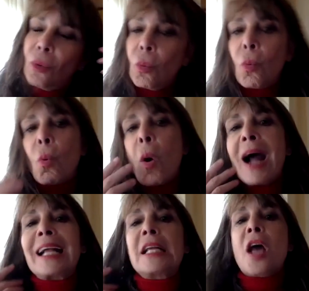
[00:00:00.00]

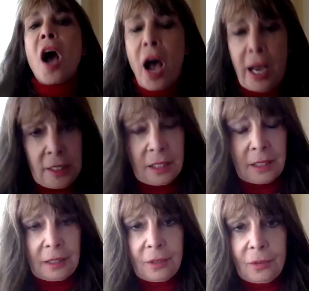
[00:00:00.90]
why not?
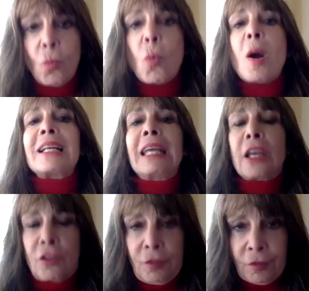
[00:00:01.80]
What
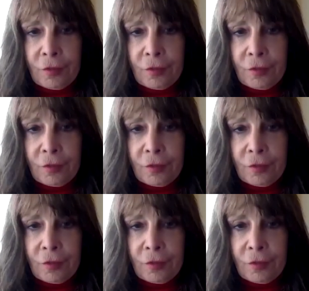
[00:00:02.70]
if